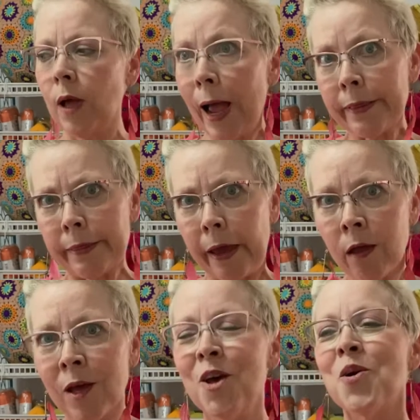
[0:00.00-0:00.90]
I think.
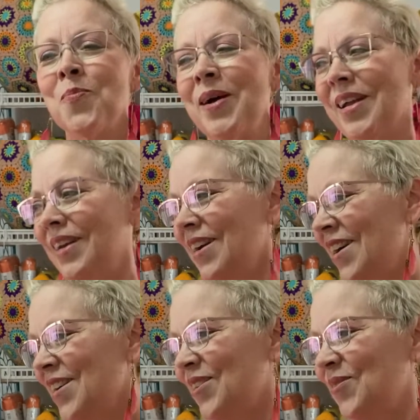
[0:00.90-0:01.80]
But
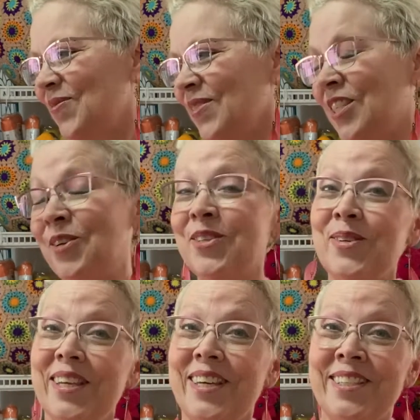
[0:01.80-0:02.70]
she was
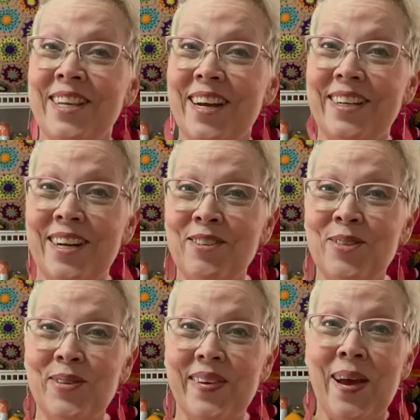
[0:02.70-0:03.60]
really excited. I was
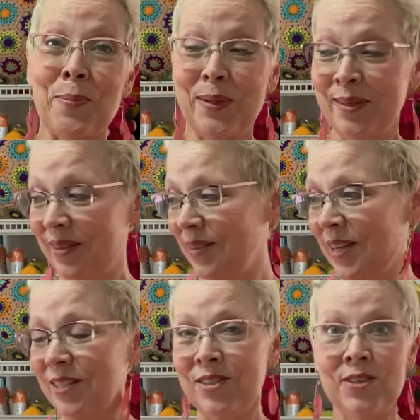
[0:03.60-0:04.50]
really happy
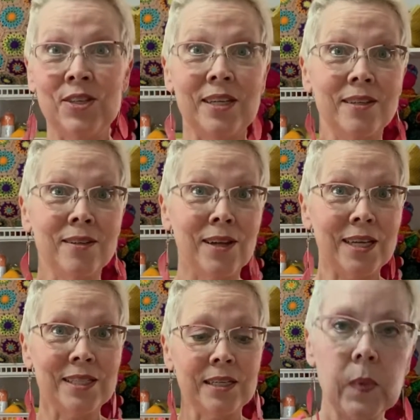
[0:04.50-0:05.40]
that she
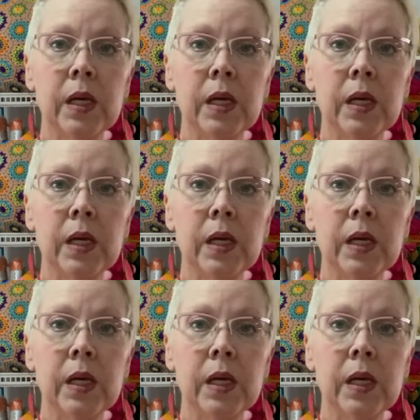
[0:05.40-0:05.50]
liked it.